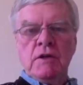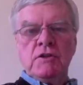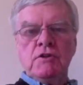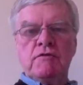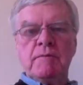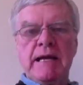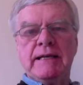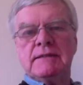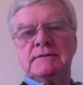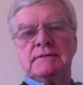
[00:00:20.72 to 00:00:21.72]
You've made
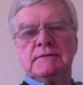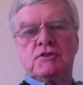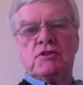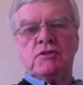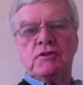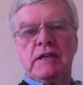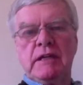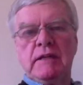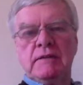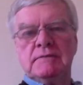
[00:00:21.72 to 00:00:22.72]
it to
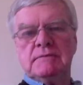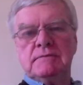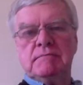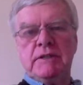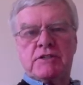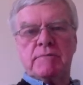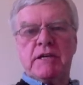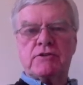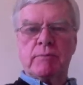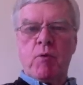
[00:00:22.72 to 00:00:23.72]
the
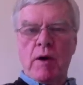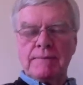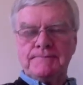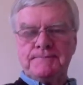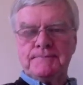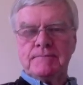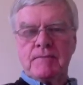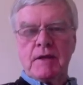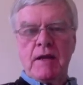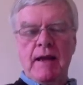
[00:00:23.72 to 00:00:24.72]
mid-semester point,
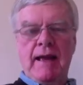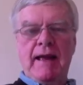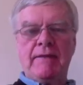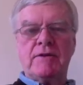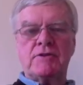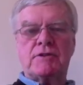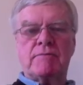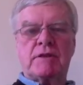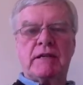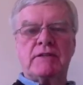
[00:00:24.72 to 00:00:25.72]
and there are some
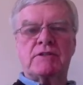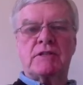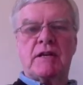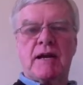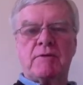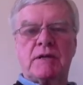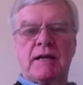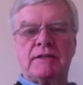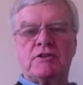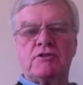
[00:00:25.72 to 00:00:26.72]
things that I would
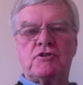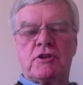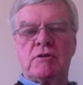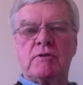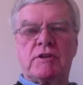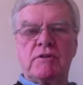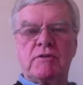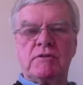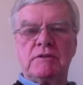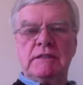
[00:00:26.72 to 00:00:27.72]
like to share with
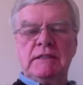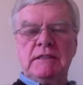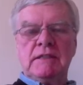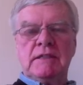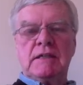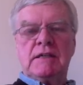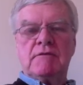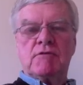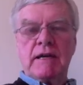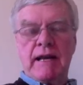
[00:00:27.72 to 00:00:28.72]
you
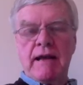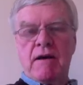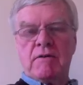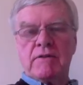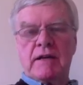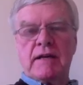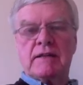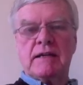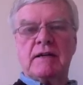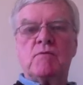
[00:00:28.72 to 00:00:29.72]
right now that I
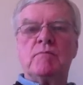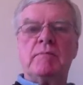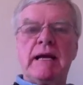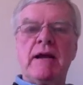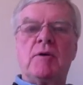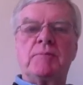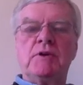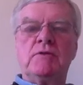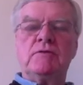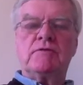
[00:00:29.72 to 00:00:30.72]
think may help
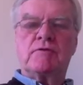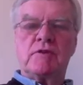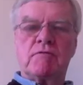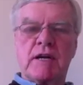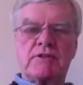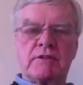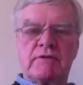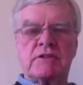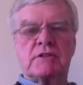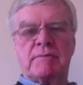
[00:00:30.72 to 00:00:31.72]
you for the rest of
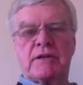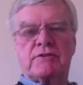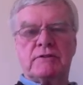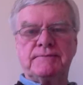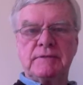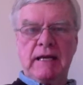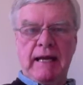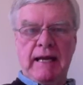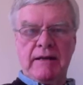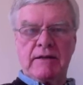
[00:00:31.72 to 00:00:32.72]
this semester
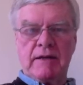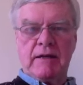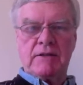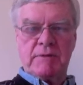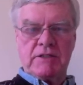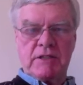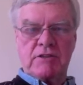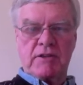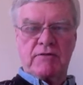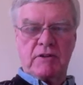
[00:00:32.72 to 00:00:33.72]
and to be
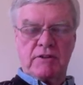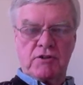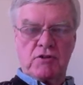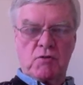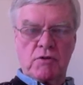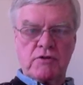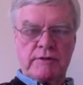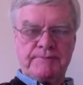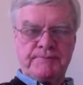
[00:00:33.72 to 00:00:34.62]
successful in this course.